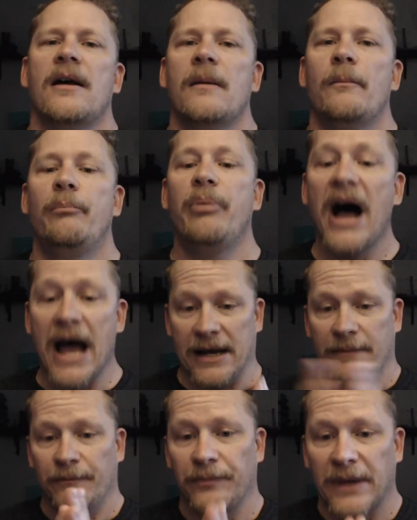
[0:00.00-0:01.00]

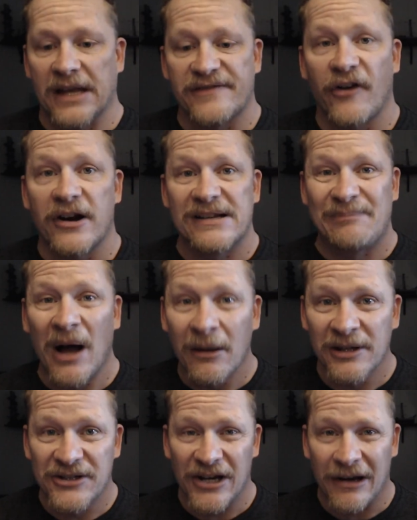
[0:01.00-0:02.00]
But as far as
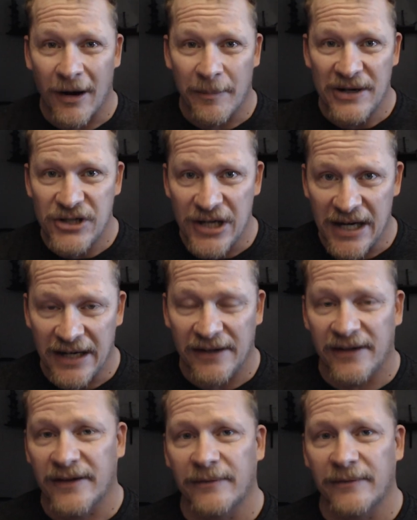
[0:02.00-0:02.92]
publishing RPGs,